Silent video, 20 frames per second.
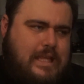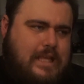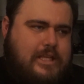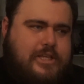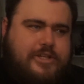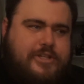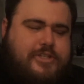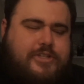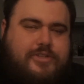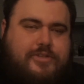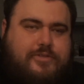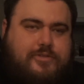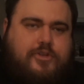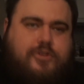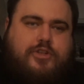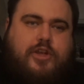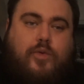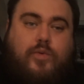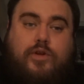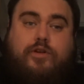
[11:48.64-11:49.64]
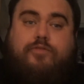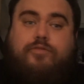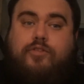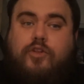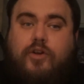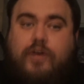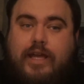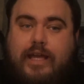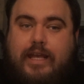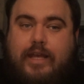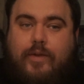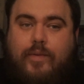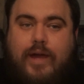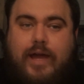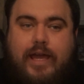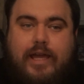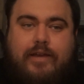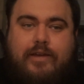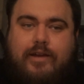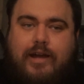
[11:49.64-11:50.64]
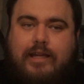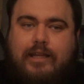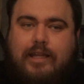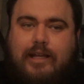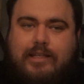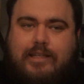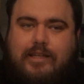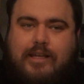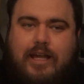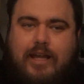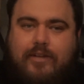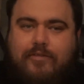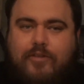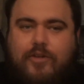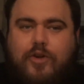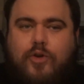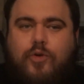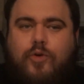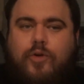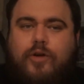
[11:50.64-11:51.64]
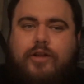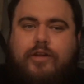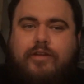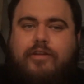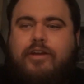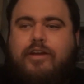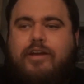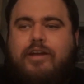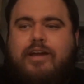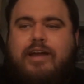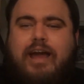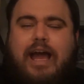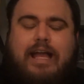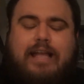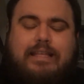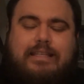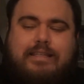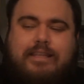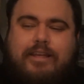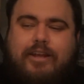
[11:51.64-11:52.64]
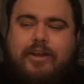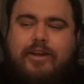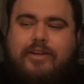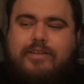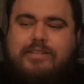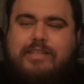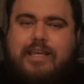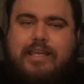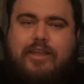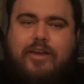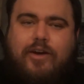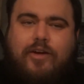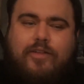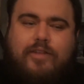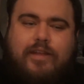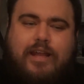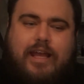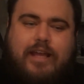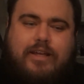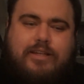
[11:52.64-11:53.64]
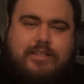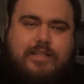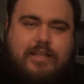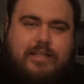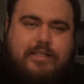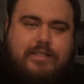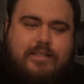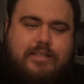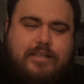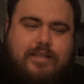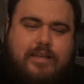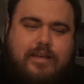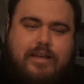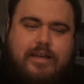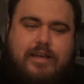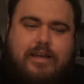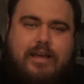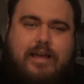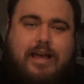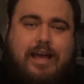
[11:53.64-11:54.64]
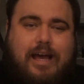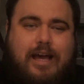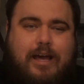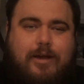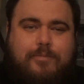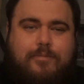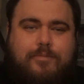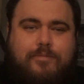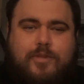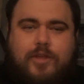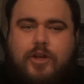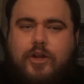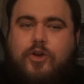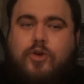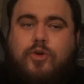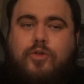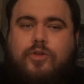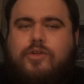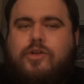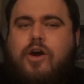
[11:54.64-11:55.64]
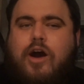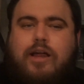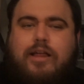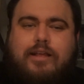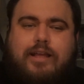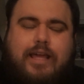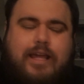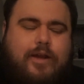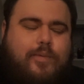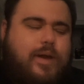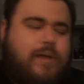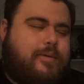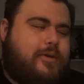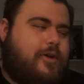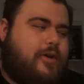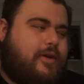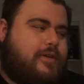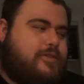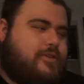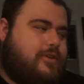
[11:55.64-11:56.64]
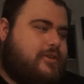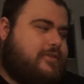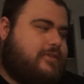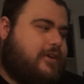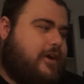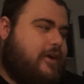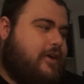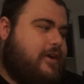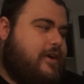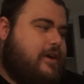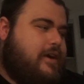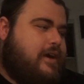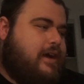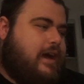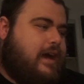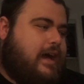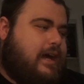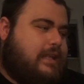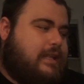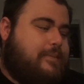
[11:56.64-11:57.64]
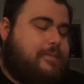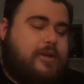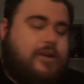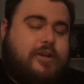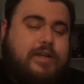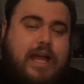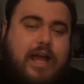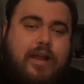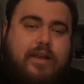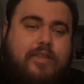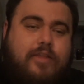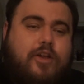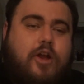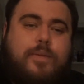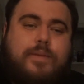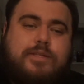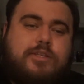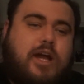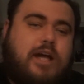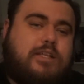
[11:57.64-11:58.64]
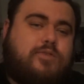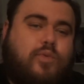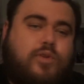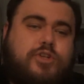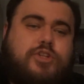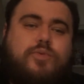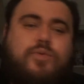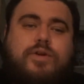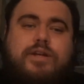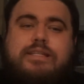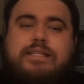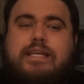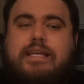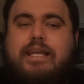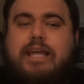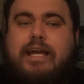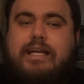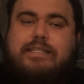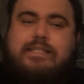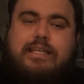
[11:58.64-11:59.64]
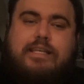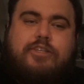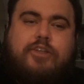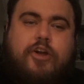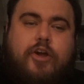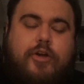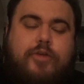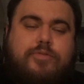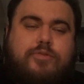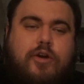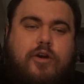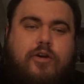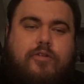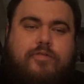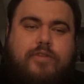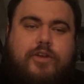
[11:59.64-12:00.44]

just because I want to vlog anyway. I like to kind of record and you know, see the holiday, because it is you know, a cool little island getaway we're going to. So let me know down in the comments, guys, what you want to see next in terms of